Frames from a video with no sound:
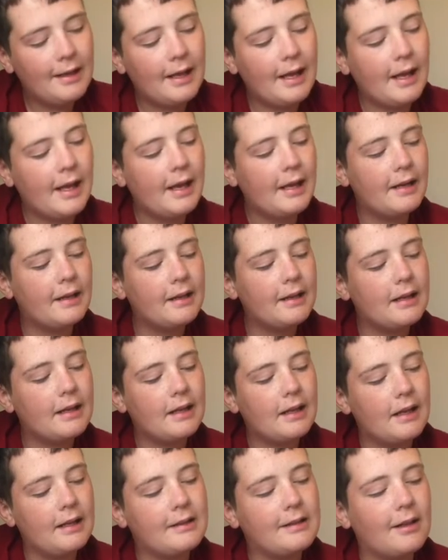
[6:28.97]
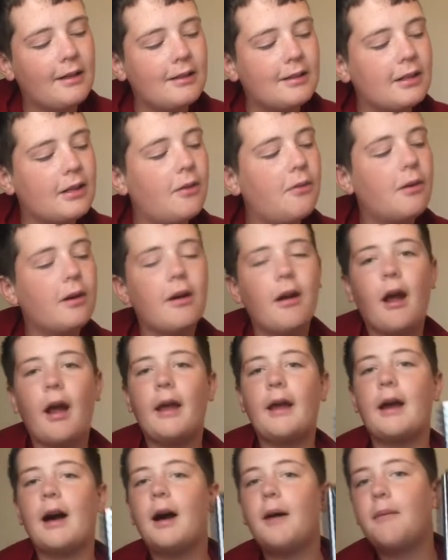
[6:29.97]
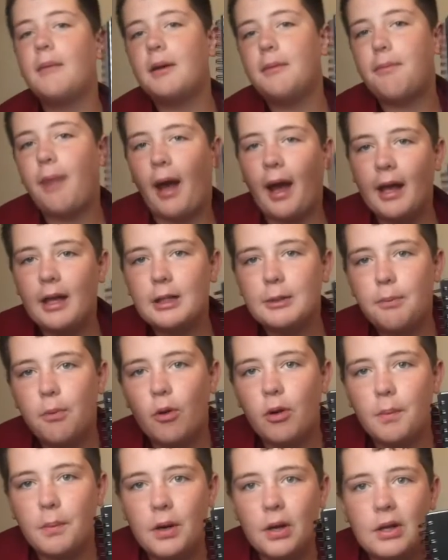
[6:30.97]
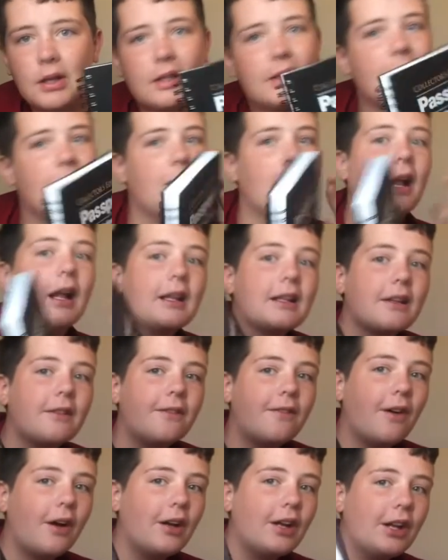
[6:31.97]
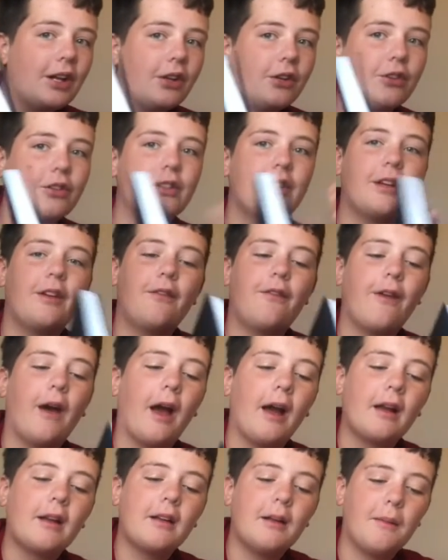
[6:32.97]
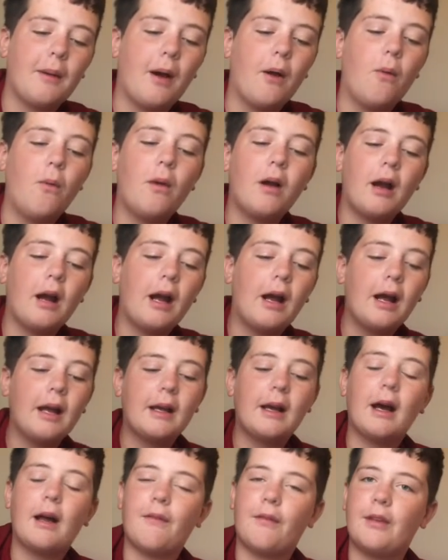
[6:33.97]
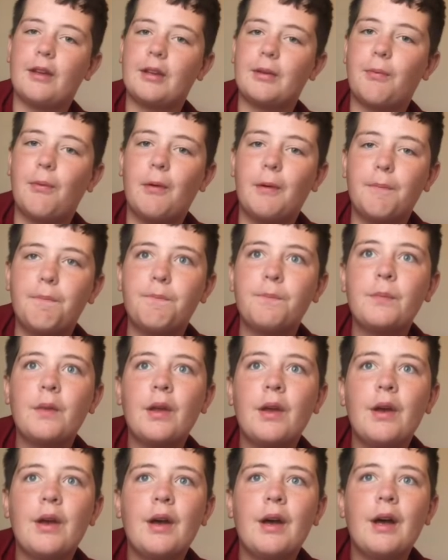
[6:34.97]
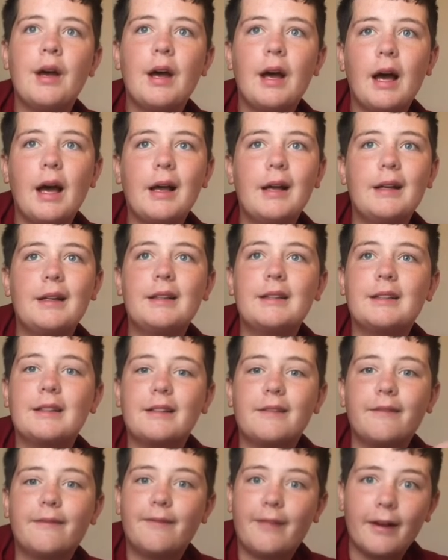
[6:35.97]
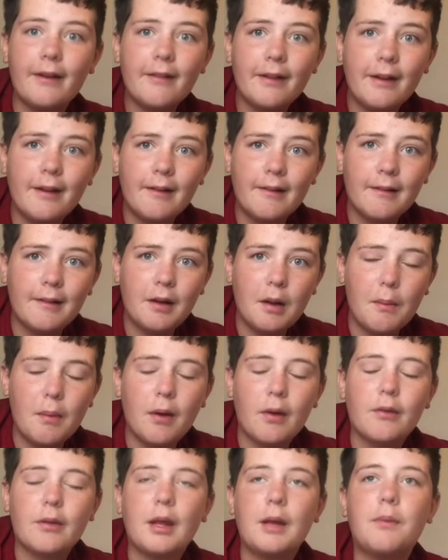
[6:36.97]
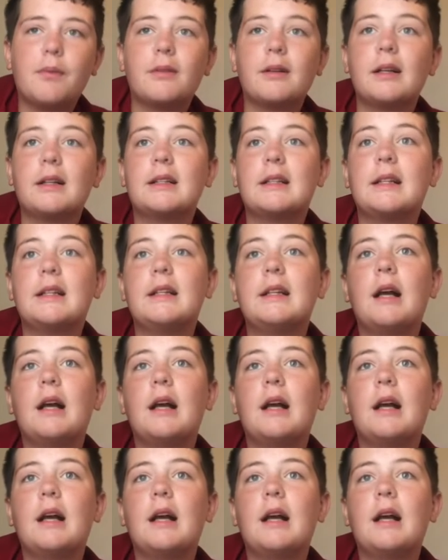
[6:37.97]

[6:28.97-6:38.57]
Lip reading: And it's also where I got my passport book, so that's a fun, interesting fact about what I got this one as a very early birthday present.